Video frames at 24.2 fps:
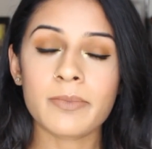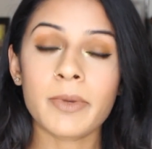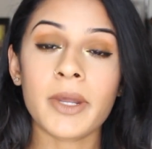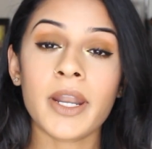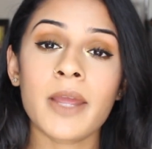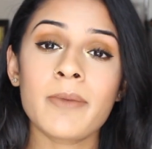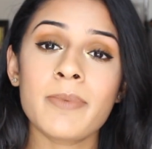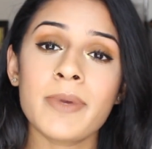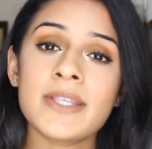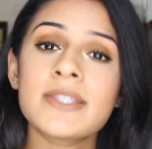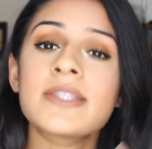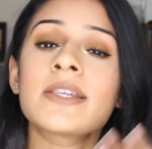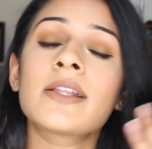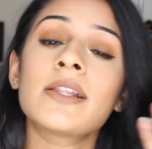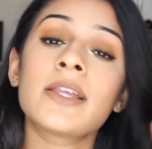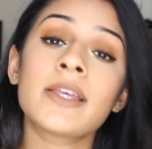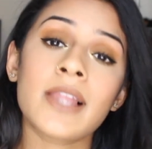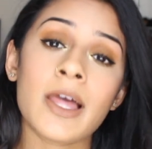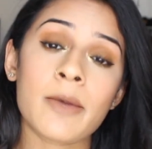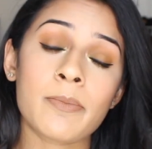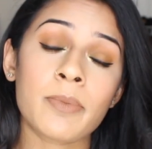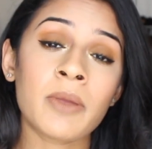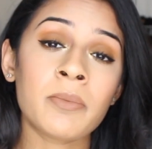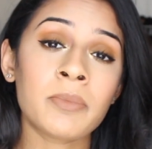But I
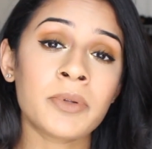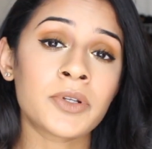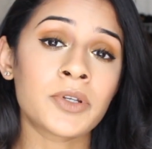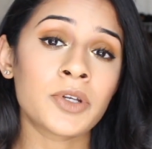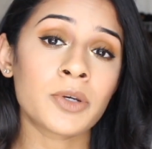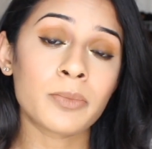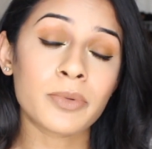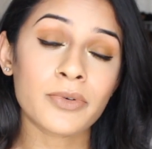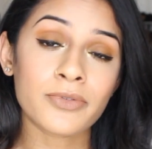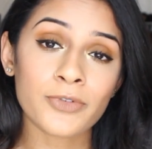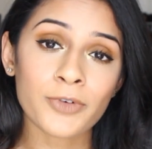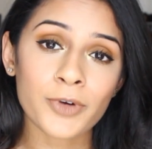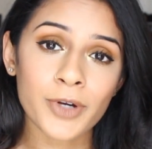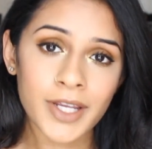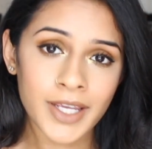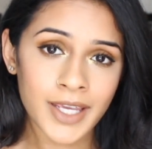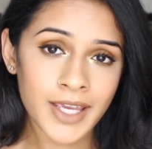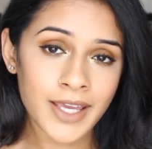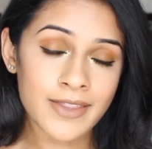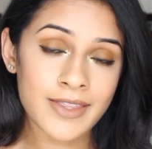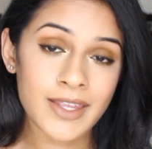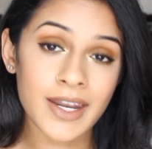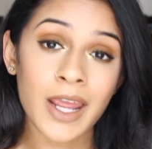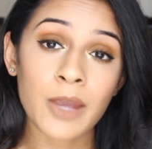basically let people know
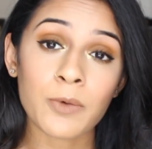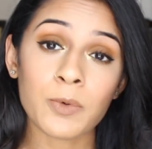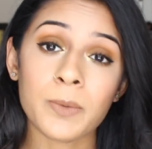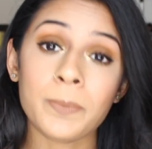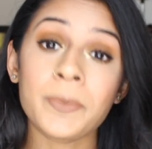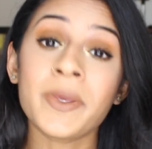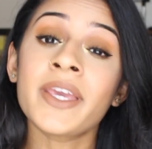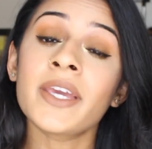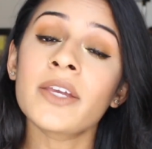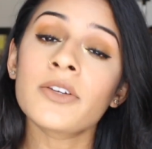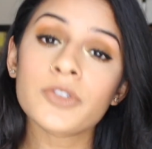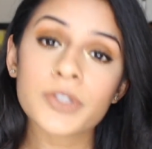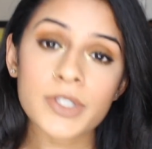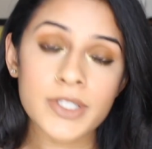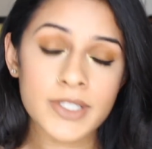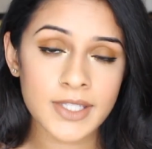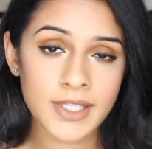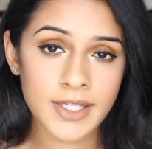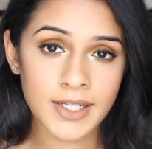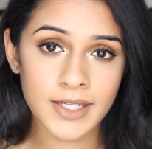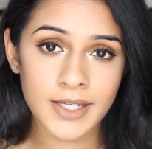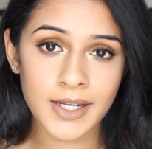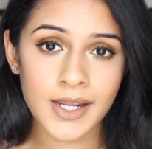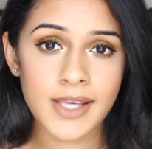beforehand that I would be
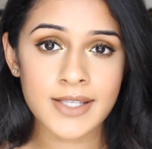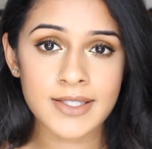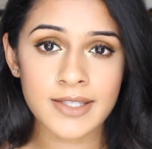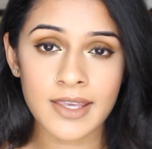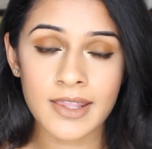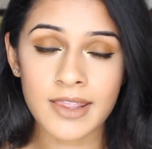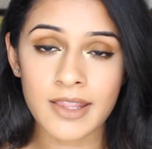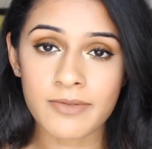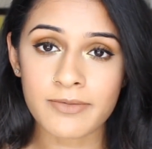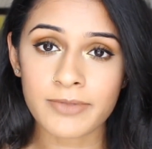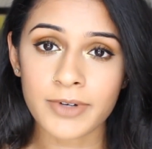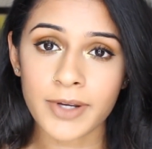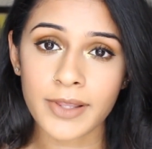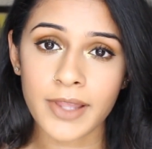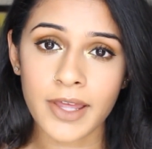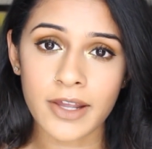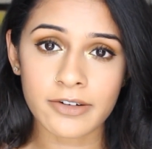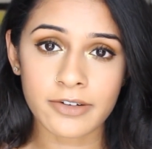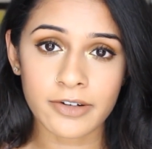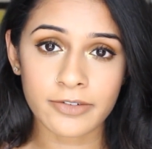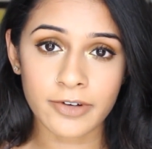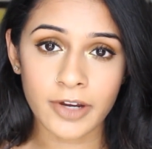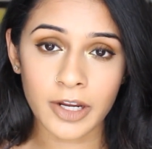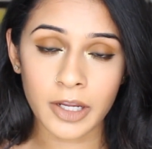interested in asking them for a
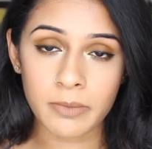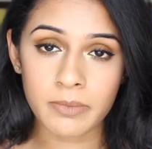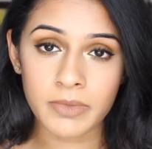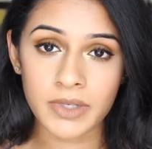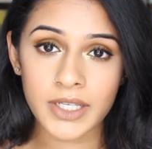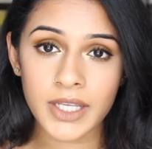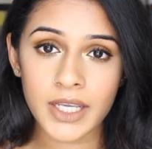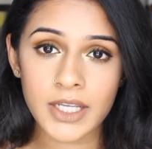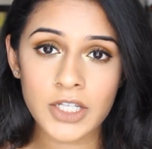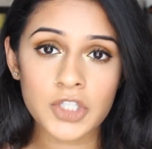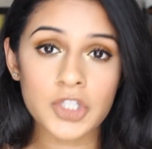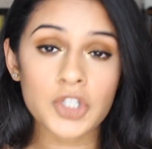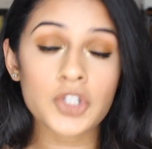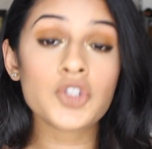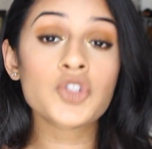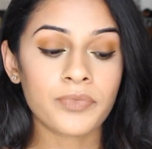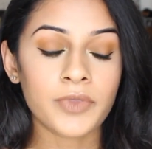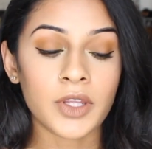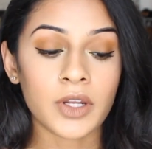letter of recommendation.